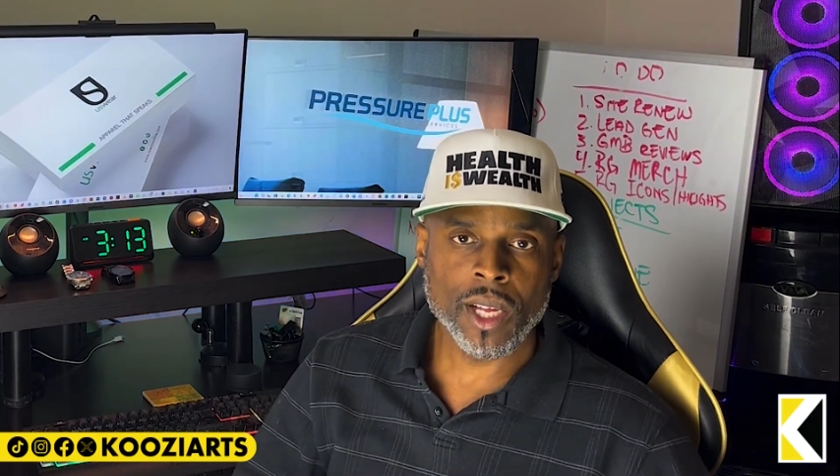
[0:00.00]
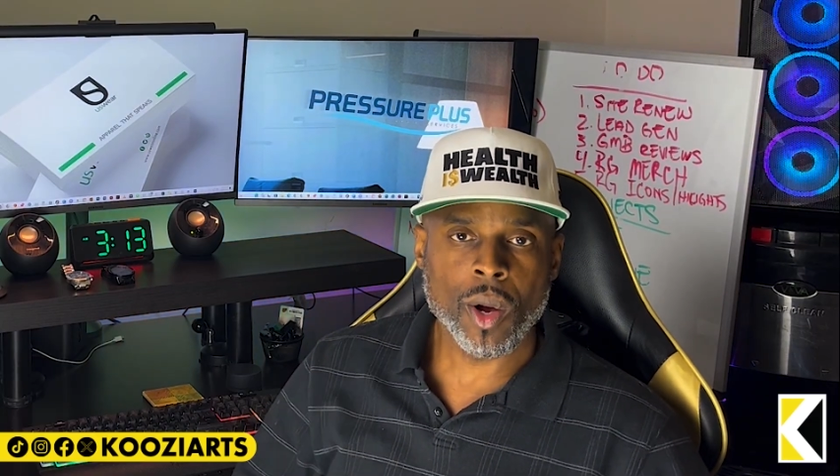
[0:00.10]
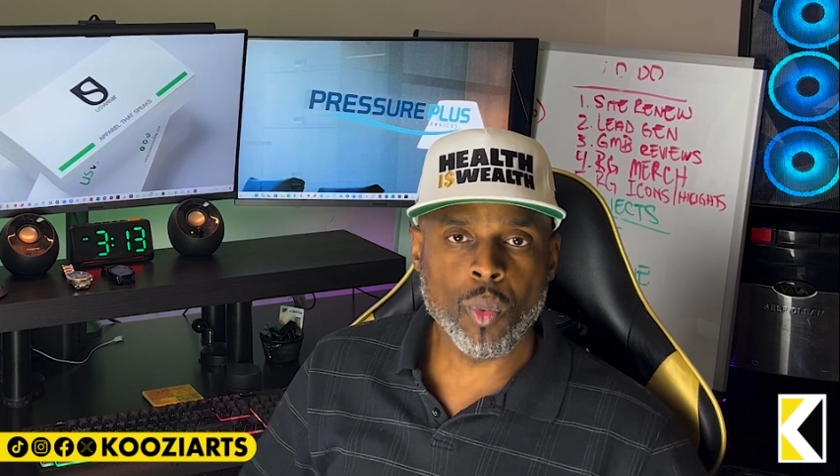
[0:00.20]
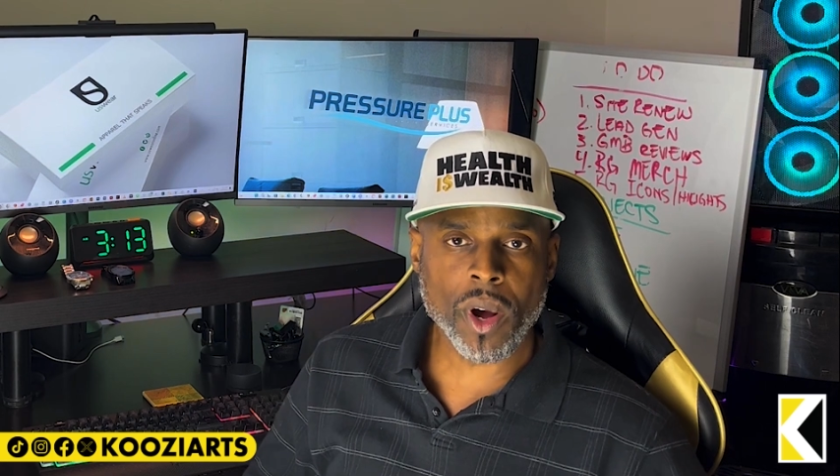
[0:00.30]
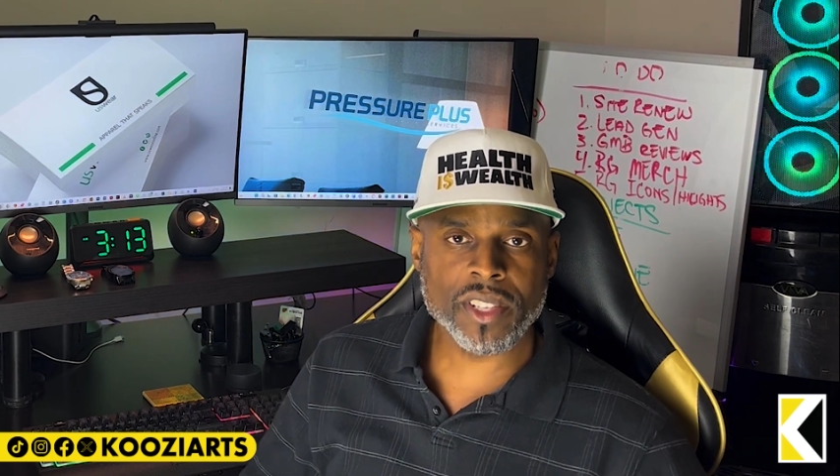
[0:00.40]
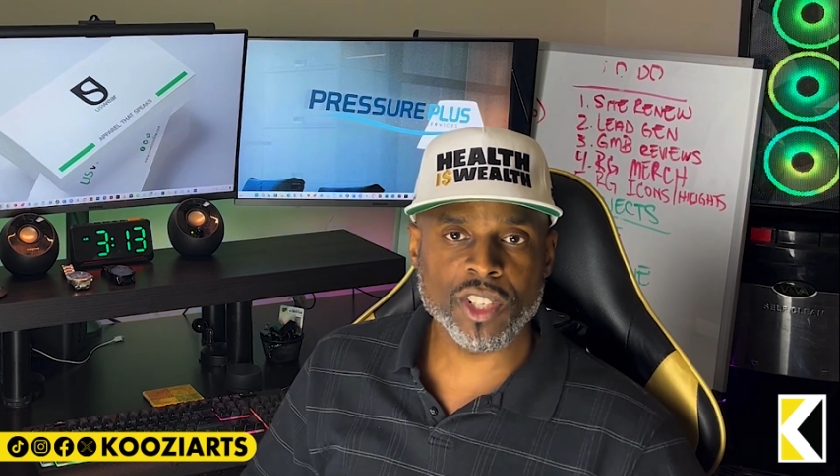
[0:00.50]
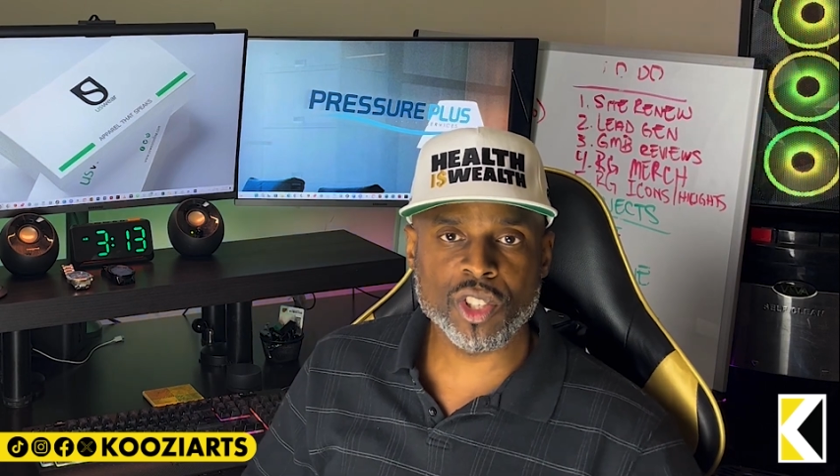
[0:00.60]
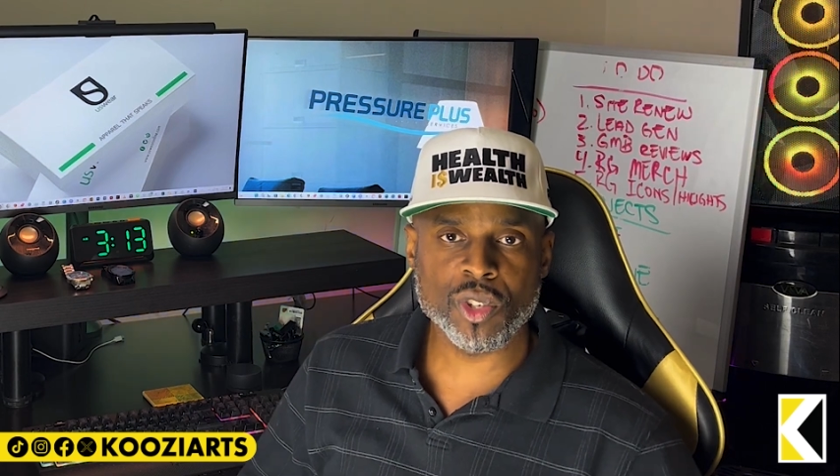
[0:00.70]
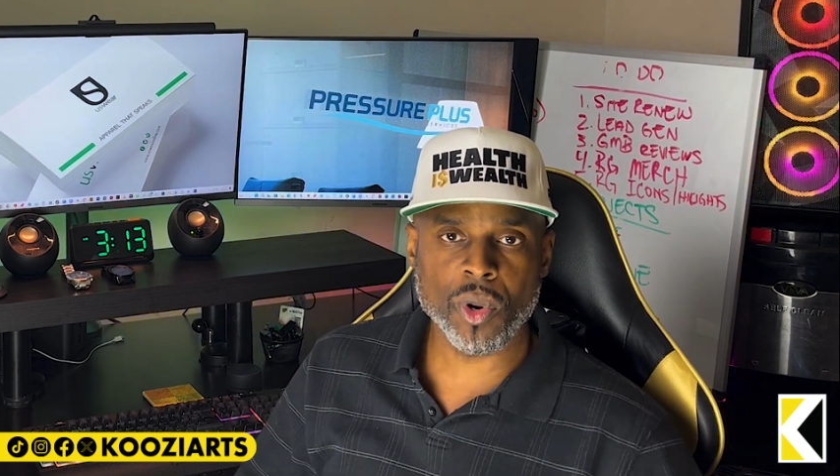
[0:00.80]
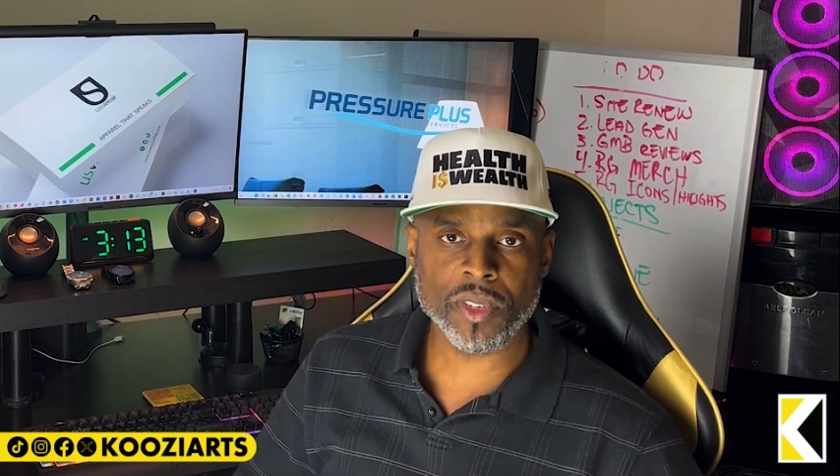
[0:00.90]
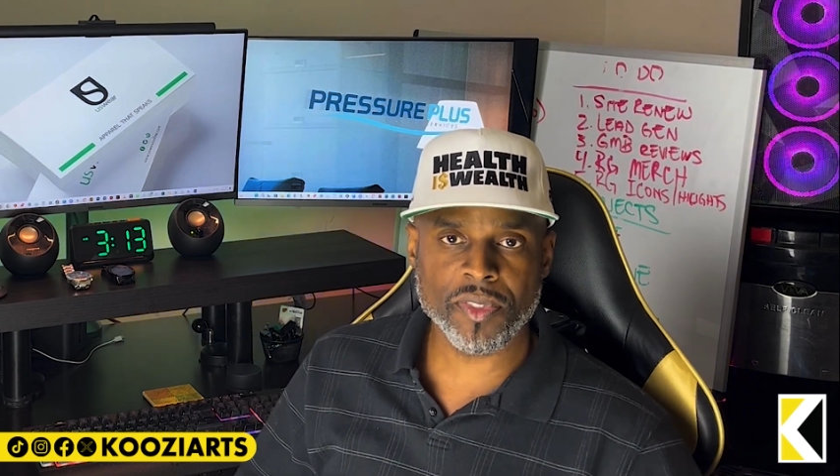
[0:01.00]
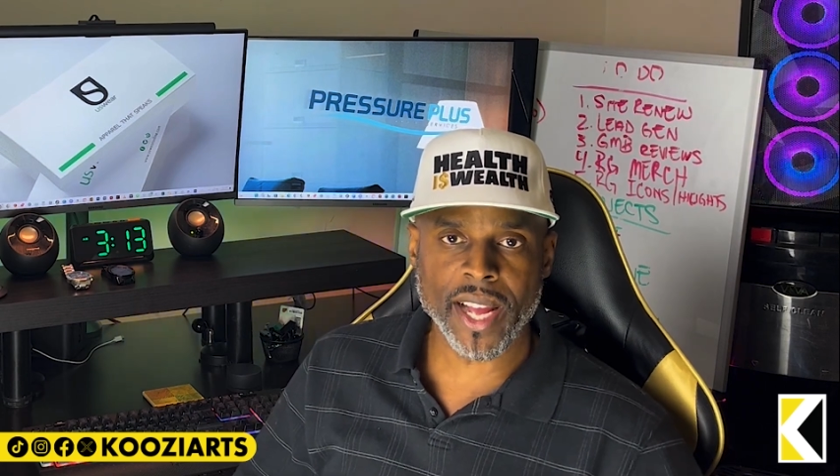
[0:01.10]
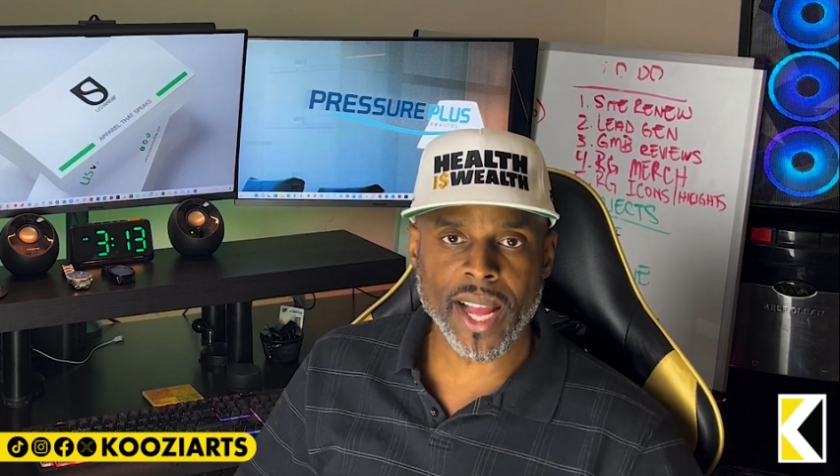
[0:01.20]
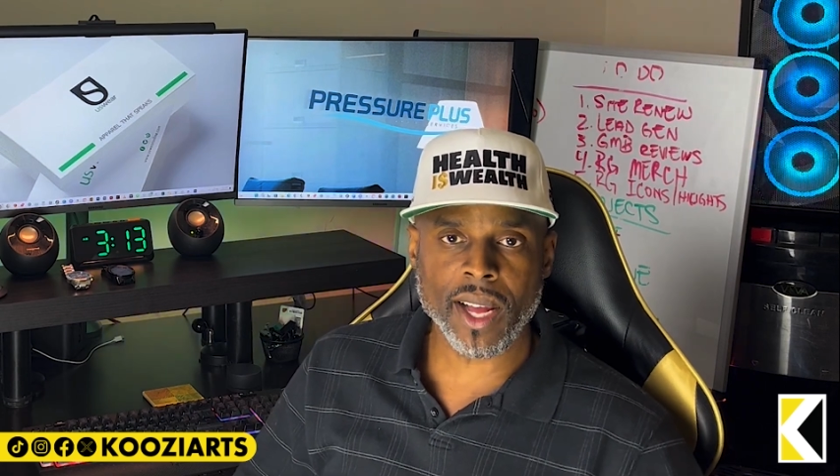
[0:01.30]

What is a source file?